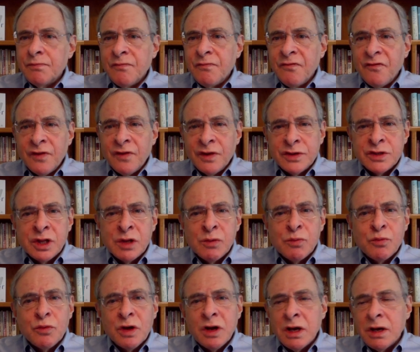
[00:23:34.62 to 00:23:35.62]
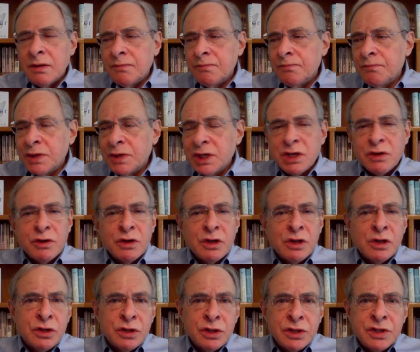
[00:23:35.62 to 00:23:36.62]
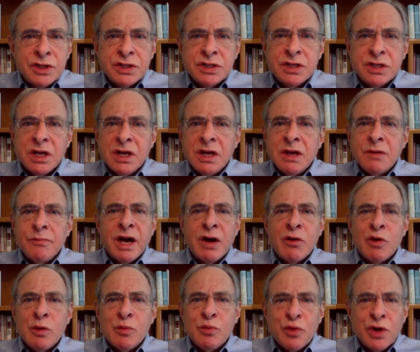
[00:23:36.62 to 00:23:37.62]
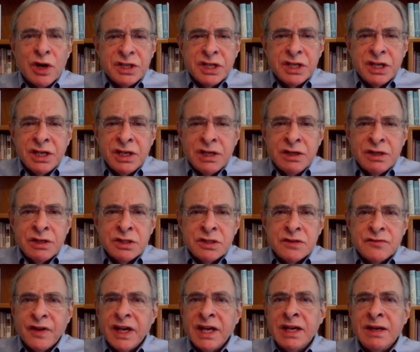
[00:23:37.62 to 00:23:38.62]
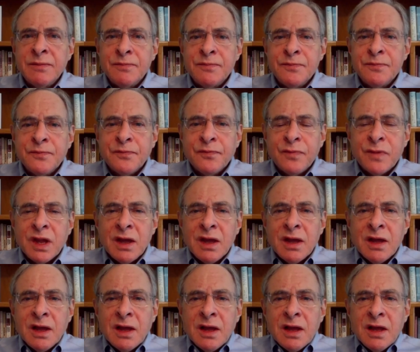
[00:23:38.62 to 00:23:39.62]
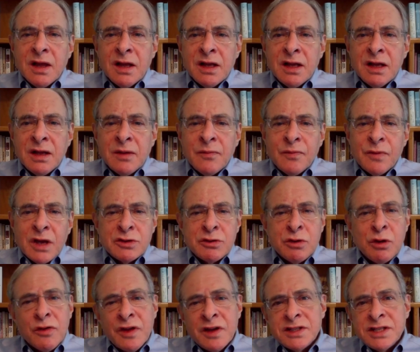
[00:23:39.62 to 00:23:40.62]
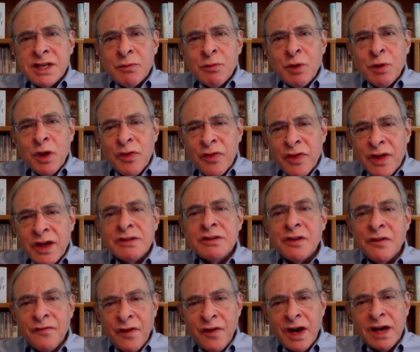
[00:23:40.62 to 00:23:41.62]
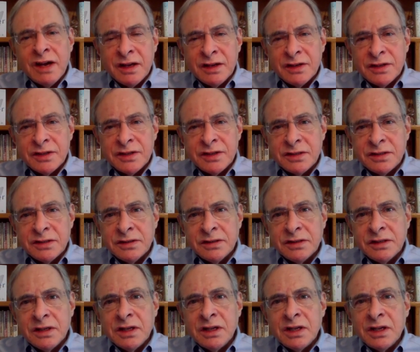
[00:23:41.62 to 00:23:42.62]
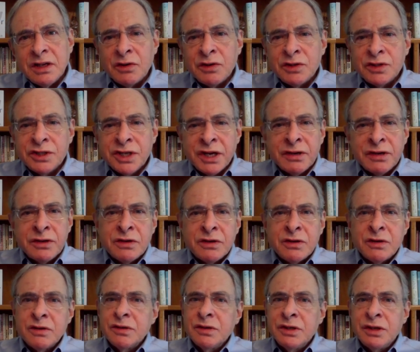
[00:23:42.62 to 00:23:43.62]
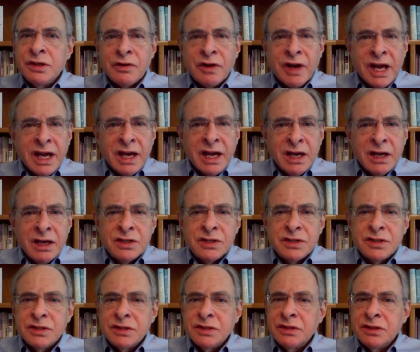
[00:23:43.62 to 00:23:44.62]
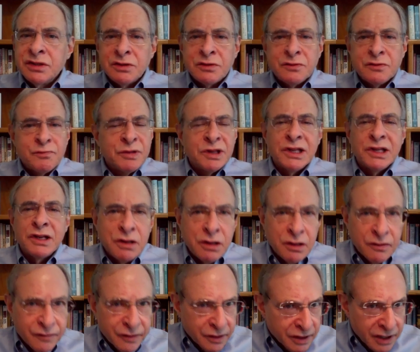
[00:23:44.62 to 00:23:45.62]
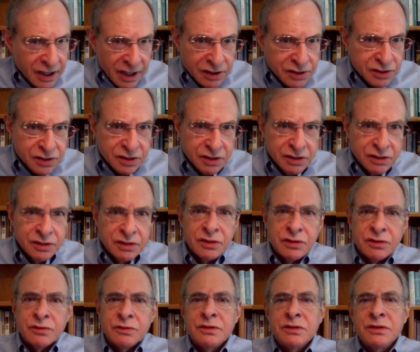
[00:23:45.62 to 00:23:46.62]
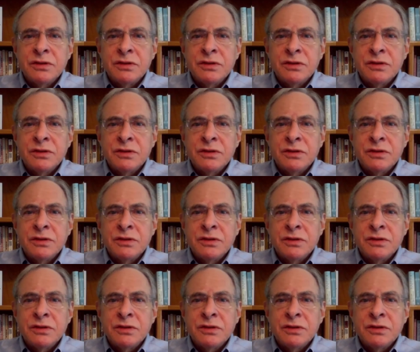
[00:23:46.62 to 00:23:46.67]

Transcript: physical, material goods, power, prestige, fame. So things that we think define us, your gender, your age, your political affiliation, your